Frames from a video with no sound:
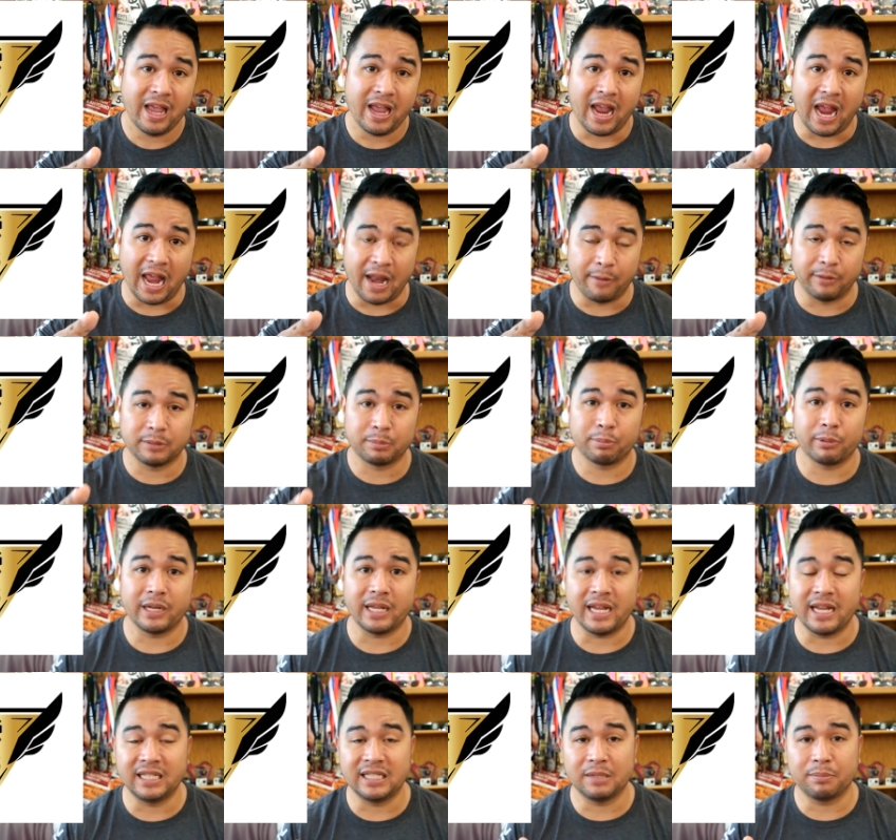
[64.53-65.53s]
And it was a
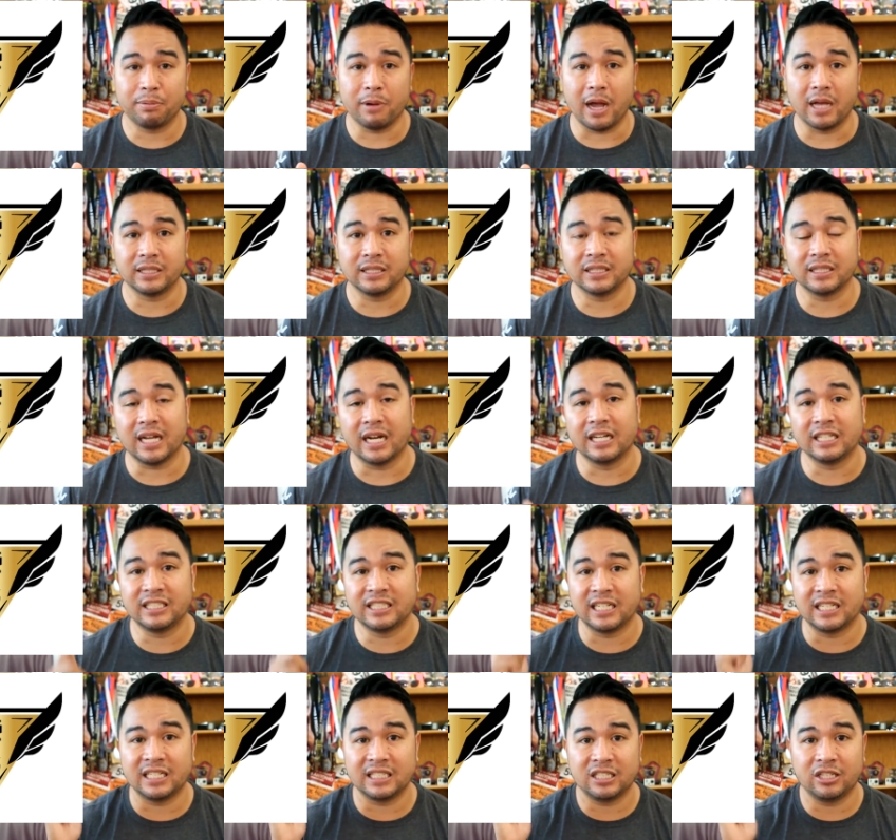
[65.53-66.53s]
pretty easy process. I just
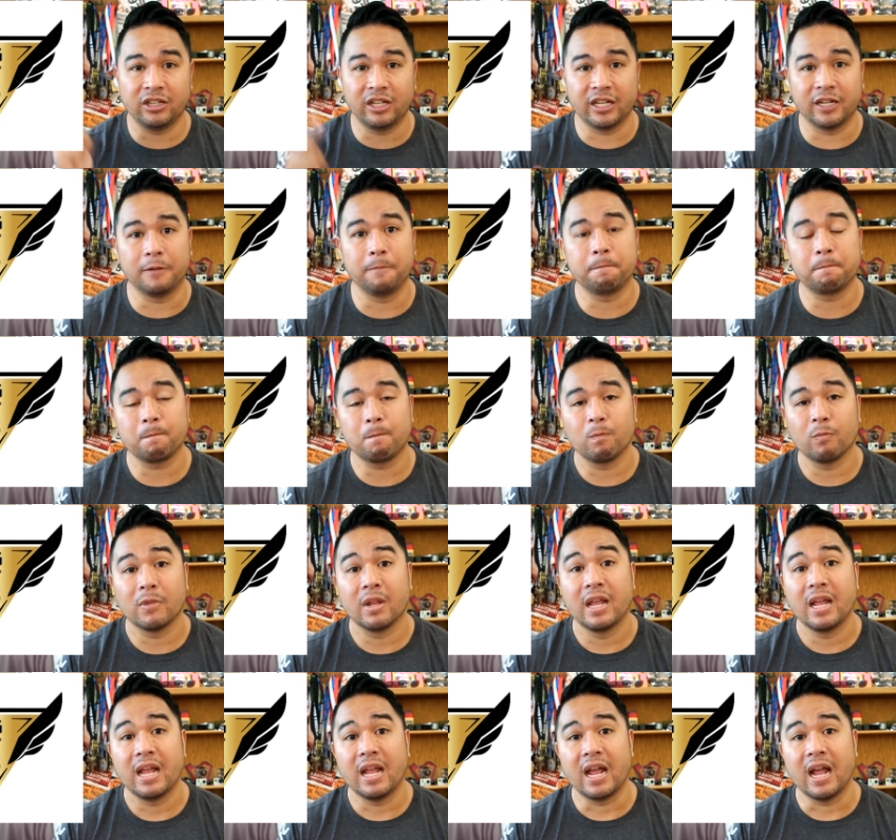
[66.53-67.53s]
sent it to them,
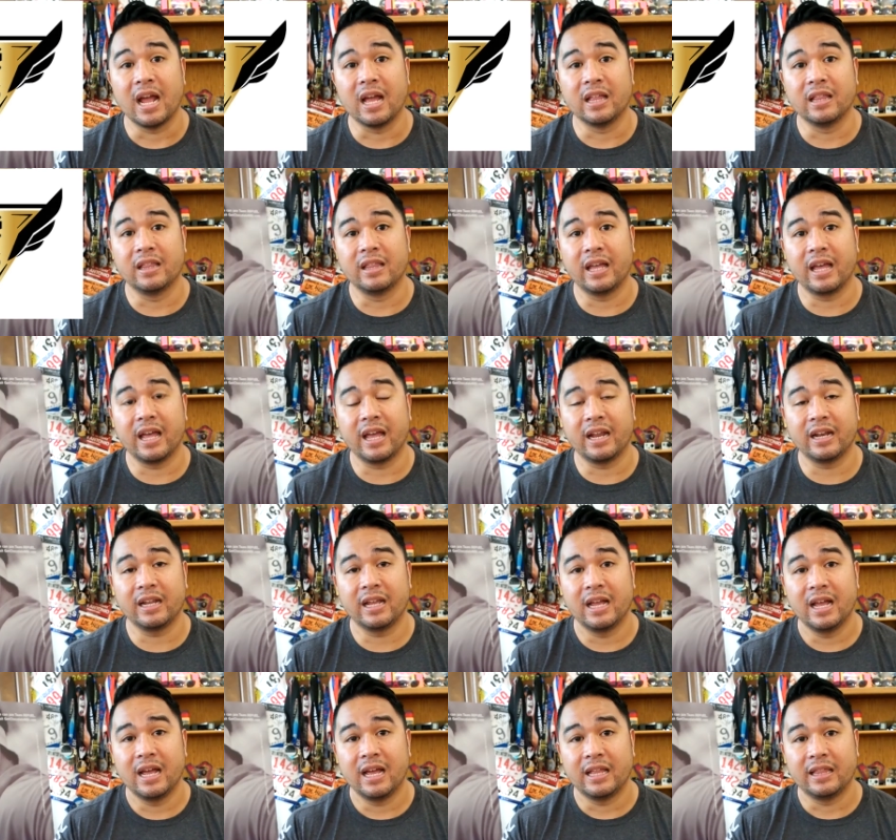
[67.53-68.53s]
and then
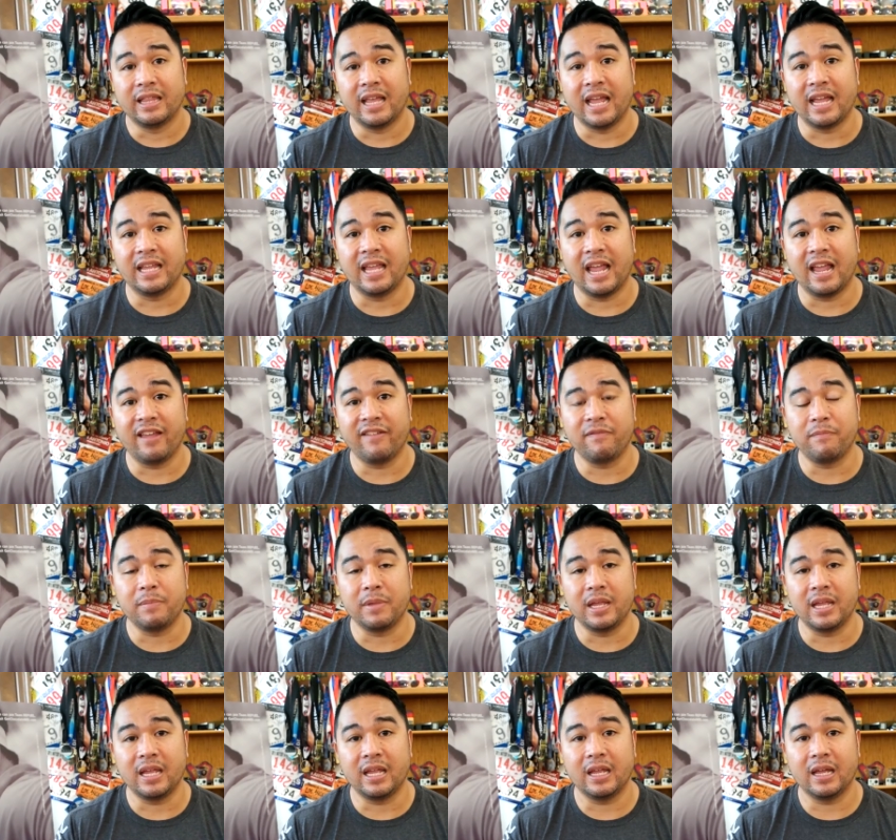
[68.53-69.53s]
they gave
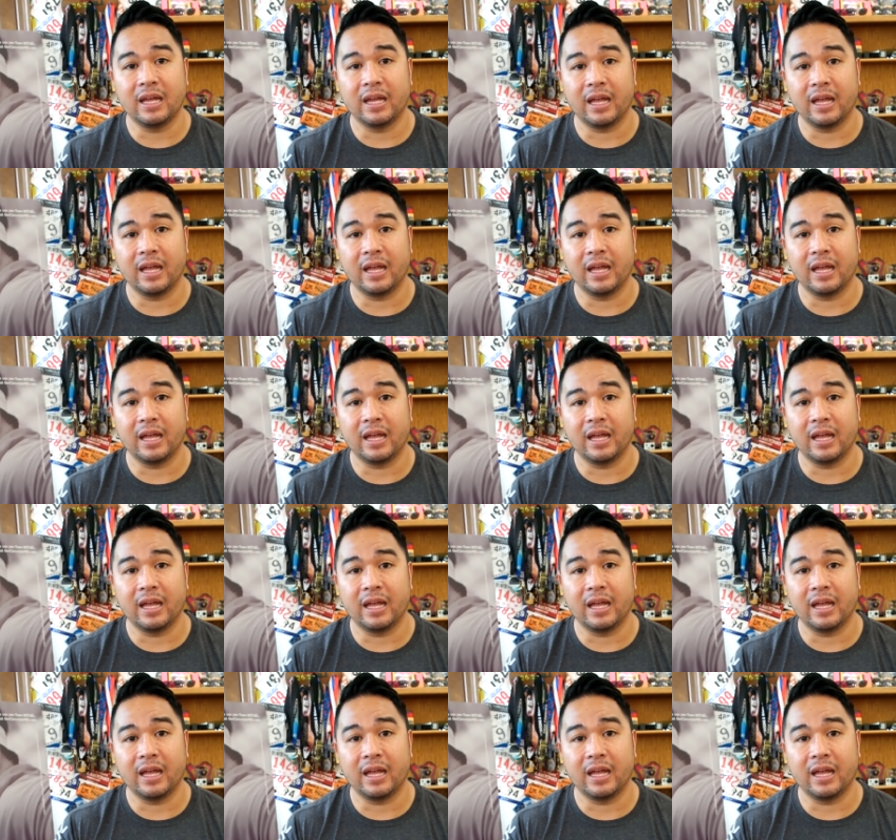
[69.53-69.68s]
me